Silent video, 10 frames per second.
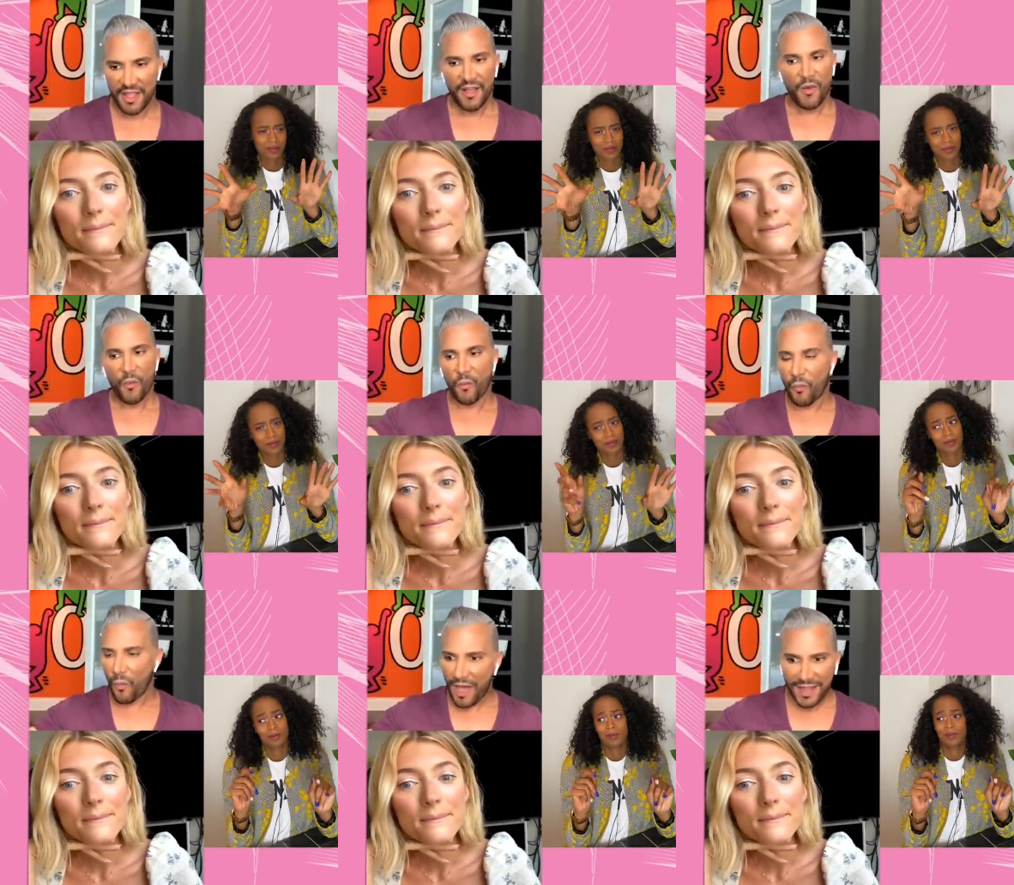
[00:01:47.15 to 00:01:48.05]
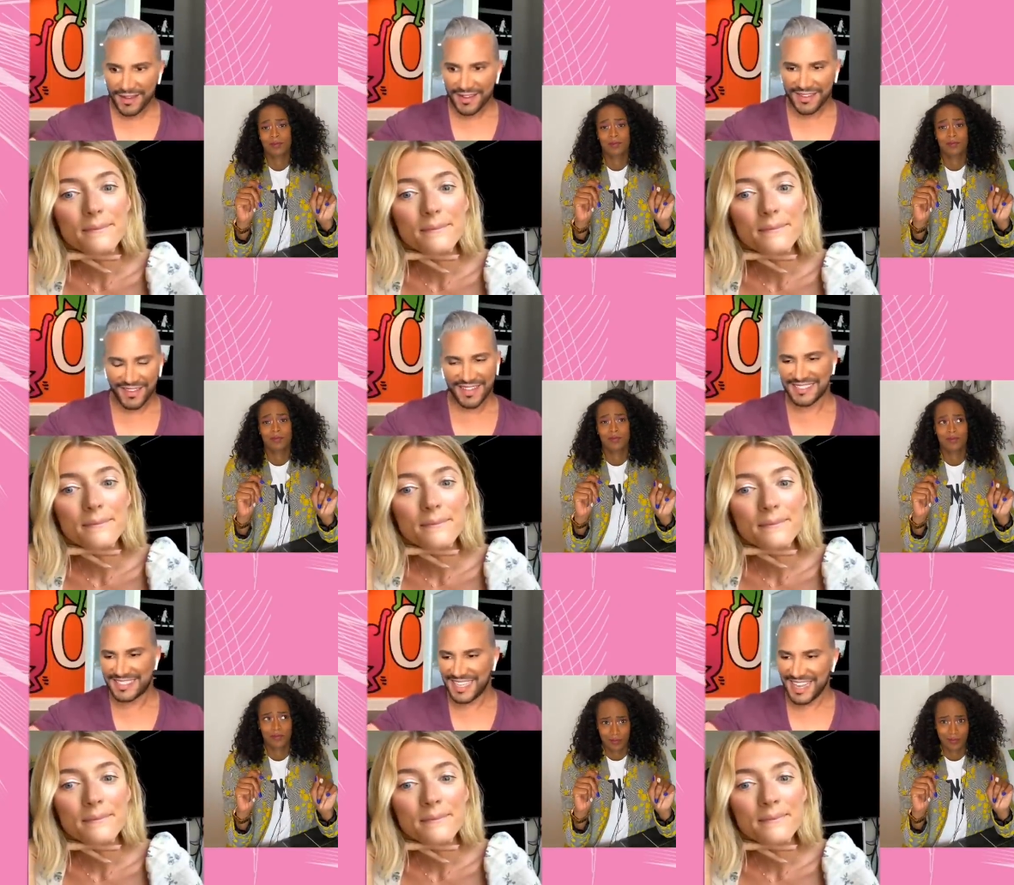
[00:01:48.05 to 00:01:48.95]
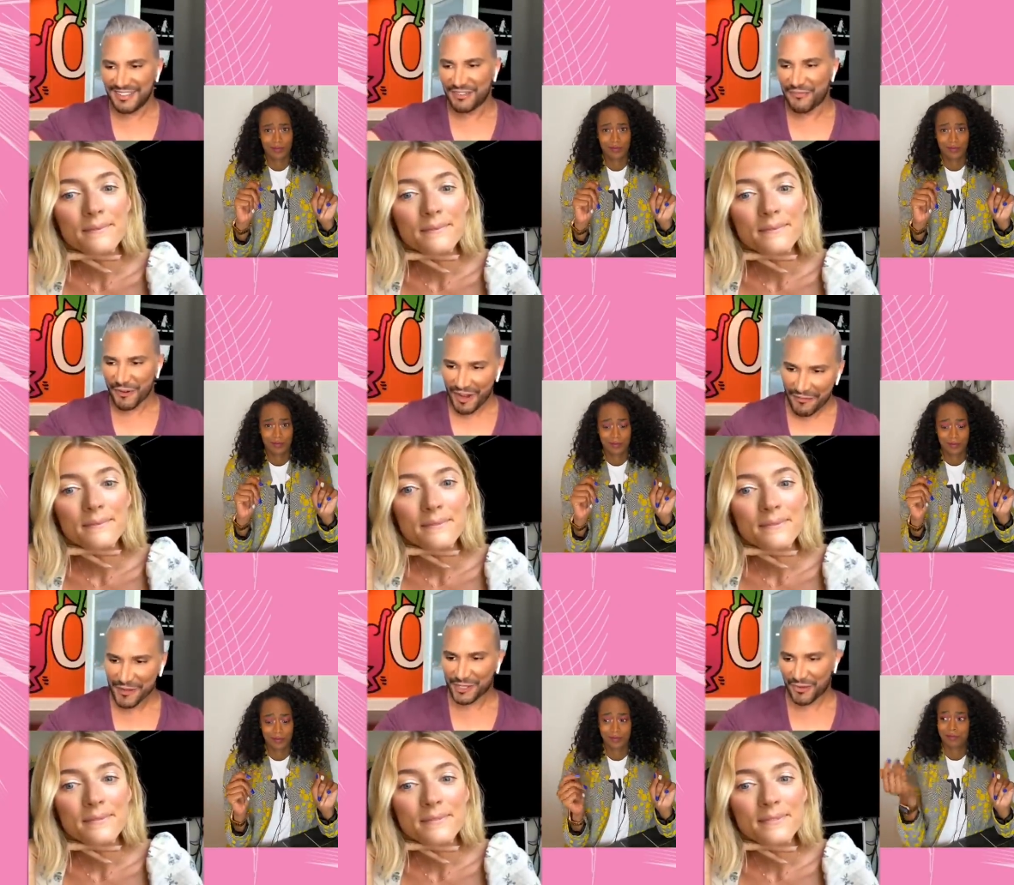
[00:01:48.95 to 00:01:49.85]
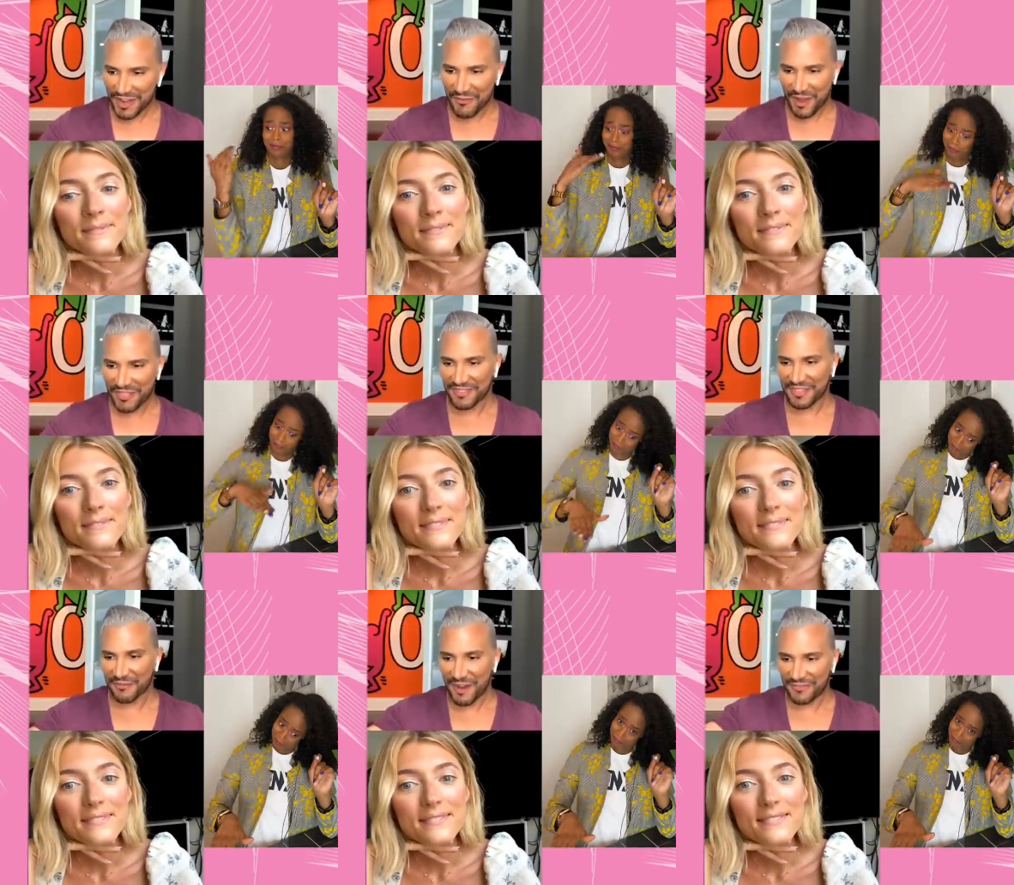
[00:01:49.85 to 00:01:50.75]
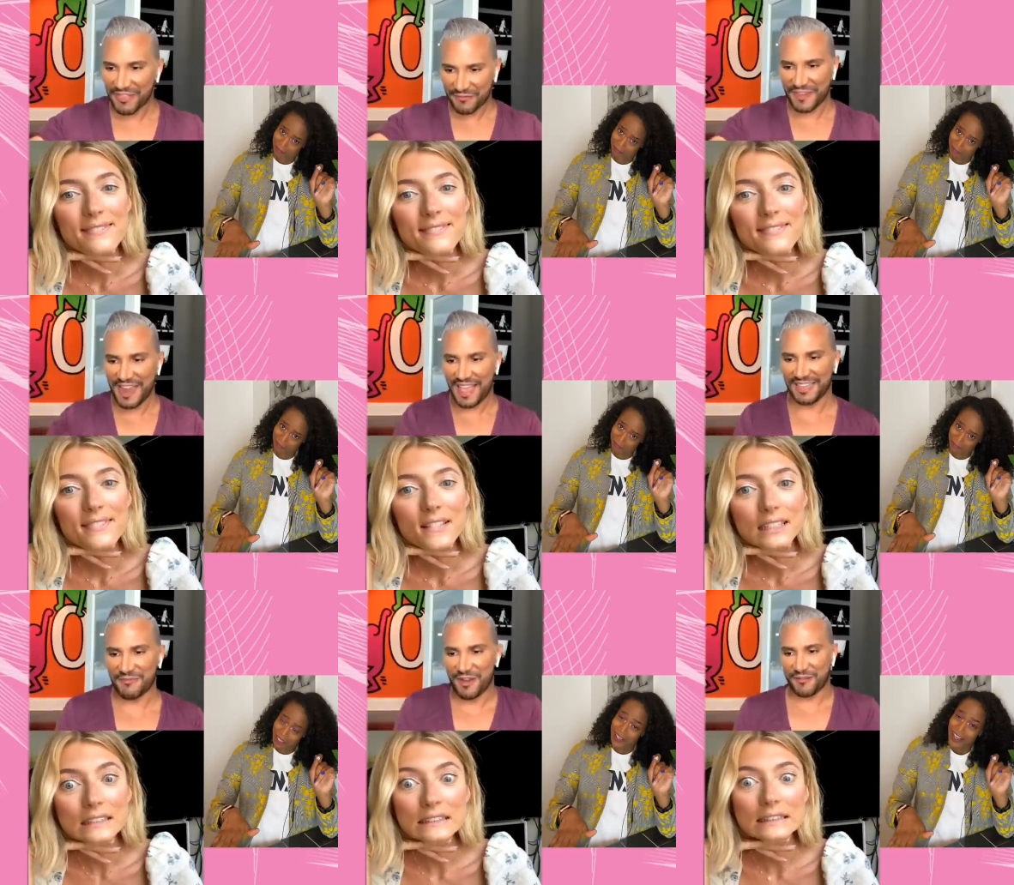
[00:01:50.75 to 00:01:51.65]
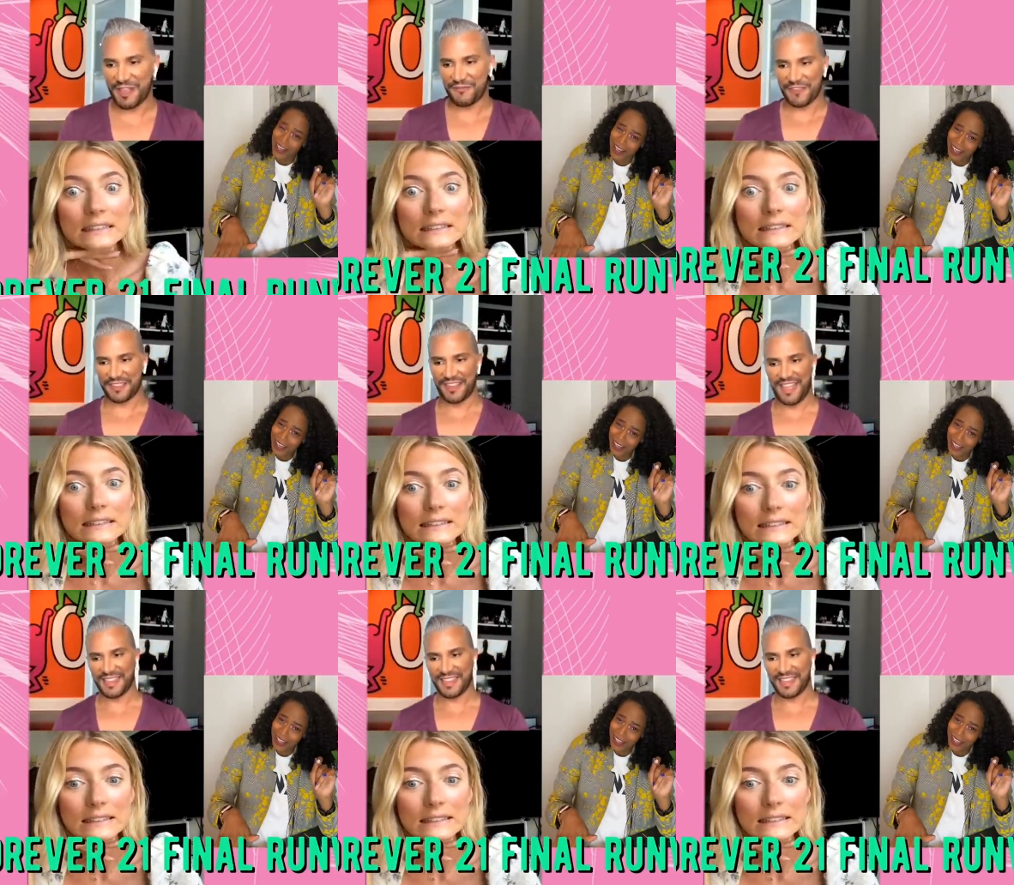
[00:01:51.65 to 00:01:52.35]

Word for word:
Speaker 1: What did Forever 21, the finale runway, feel like?